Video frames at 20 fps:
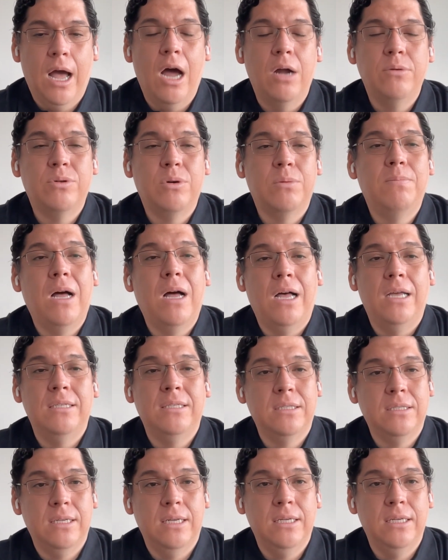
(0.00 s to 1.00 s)
how
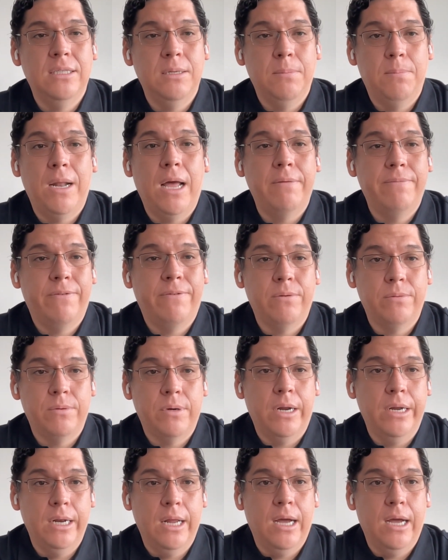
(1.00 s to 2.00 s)
robust is the
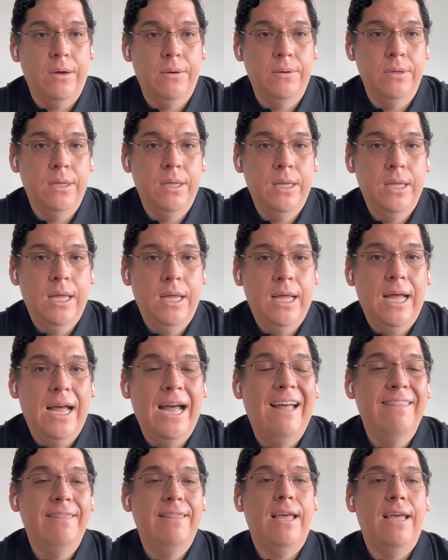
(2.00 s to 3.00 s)
platform right now.
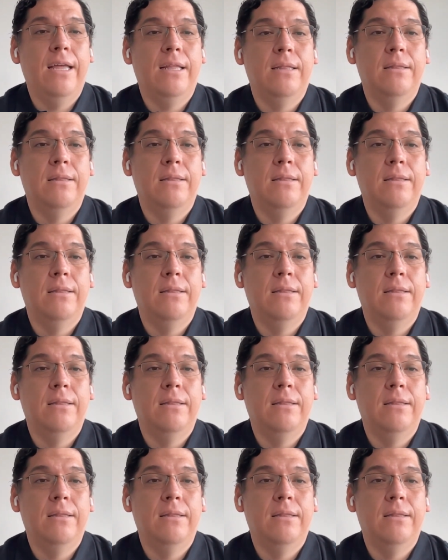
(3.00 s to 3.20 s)
And